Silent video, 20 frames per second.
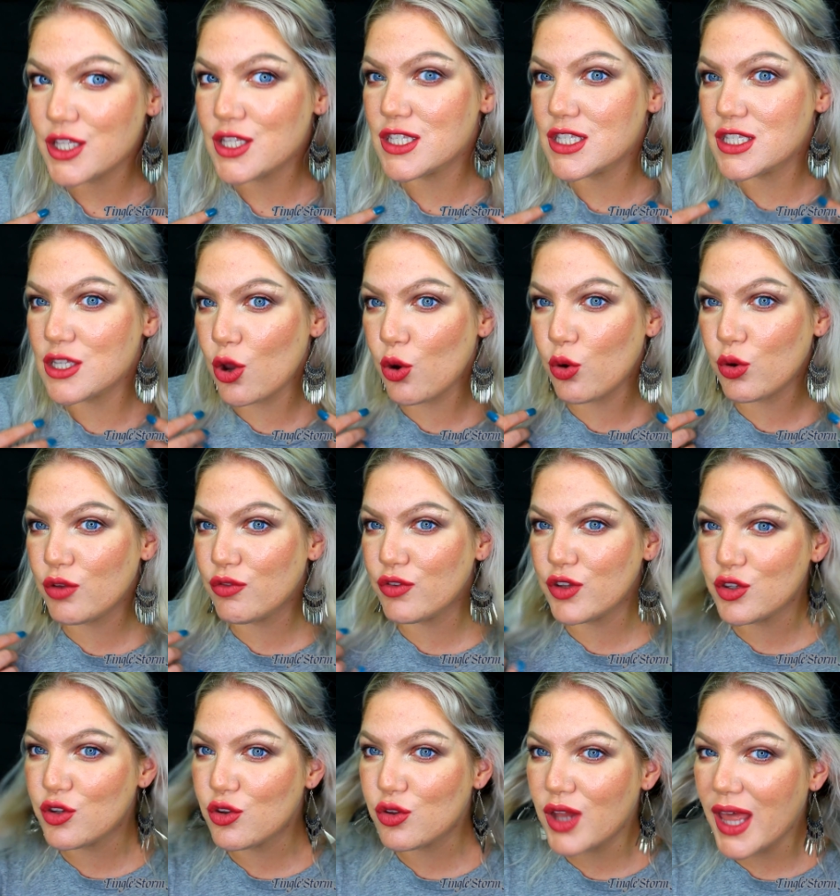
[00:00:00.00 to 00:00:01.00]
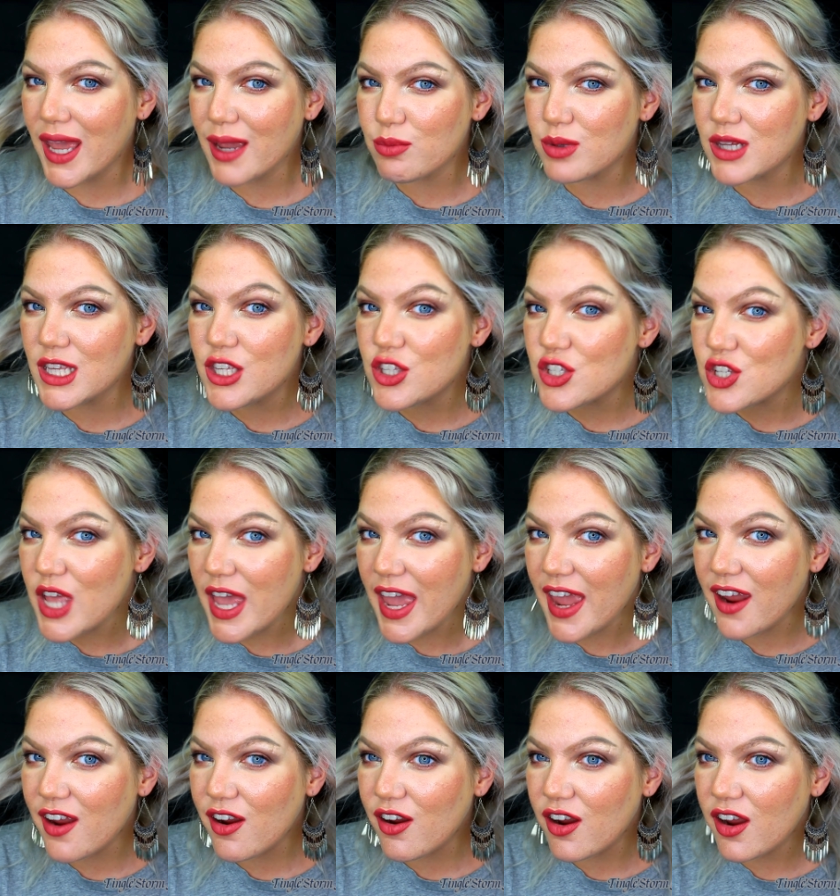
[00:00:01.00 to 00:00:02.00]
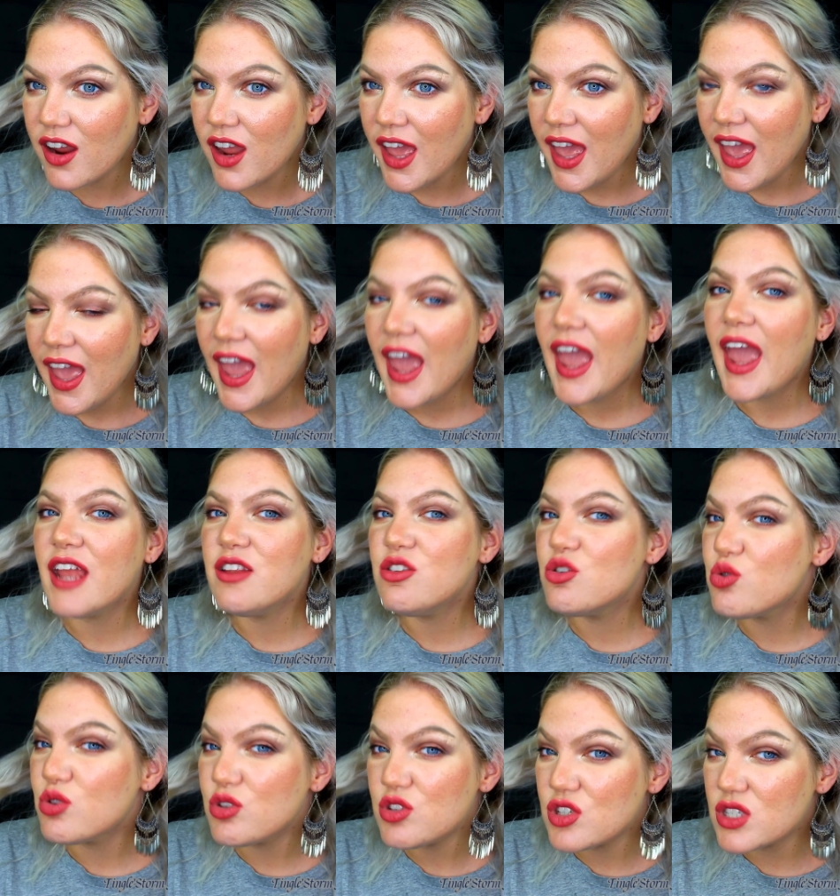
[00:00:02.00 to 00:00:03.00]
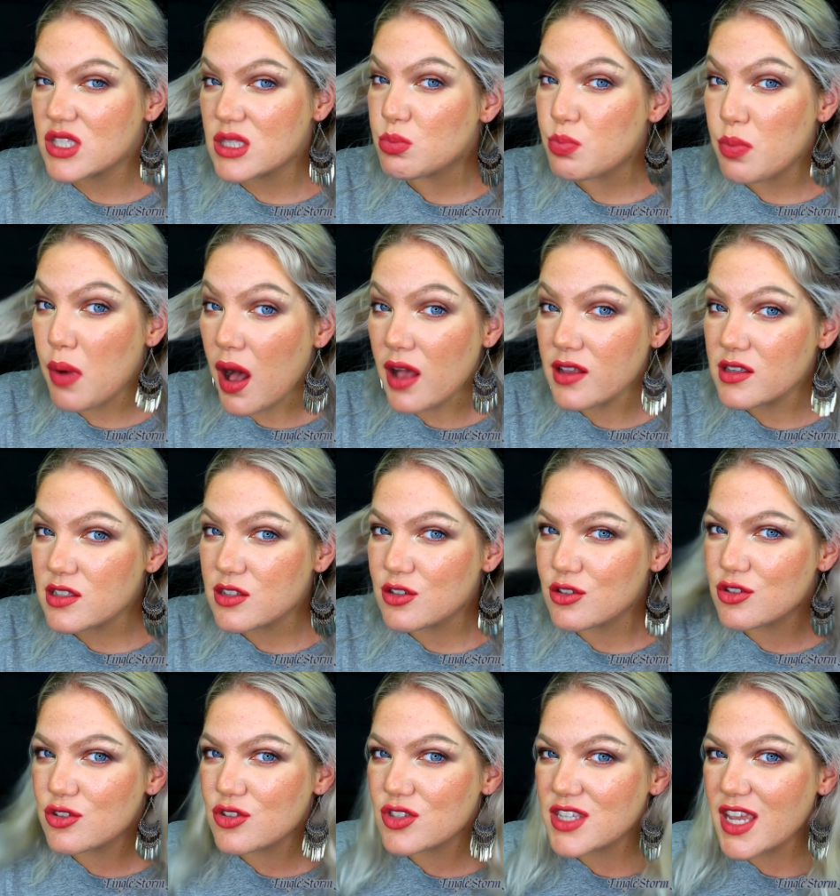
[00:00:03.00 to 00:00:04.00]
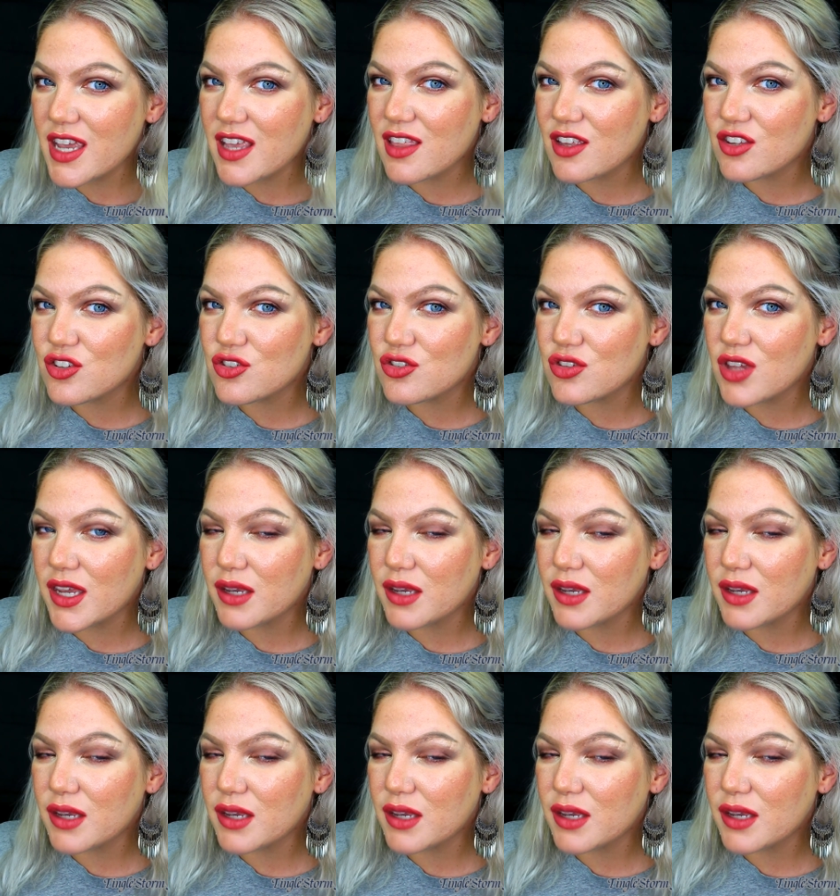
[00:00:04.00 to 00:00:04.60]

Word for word: So if you don't like bleached hair and you were just sponsored to say that you